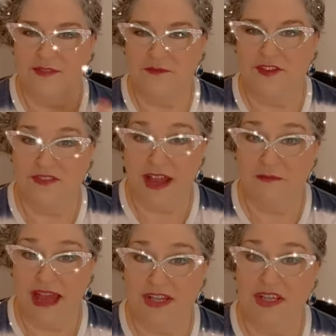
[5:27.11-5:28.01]
Divine
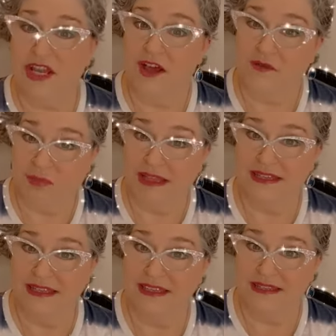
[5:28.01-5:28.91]
Magic of
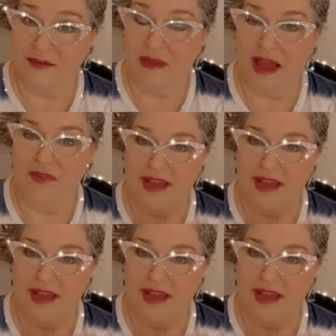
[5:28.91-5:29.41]
Plenty is about.